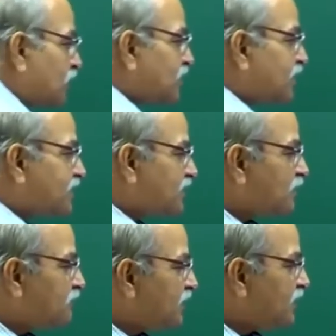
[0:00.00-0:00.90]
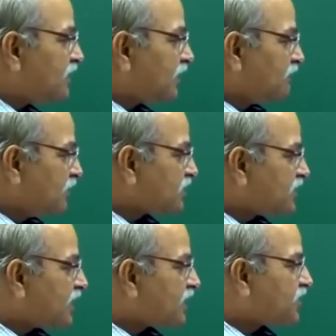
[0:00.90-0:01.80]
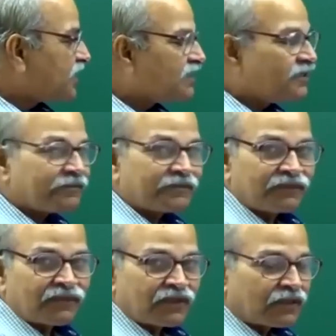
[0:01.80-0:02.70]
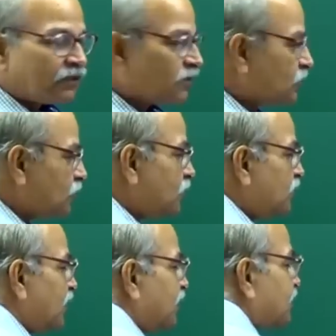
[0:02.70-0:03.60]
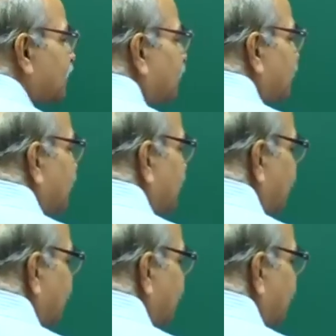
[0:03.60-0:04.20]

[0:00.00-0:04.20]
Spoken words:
much electric field, in which direction? So, the electric field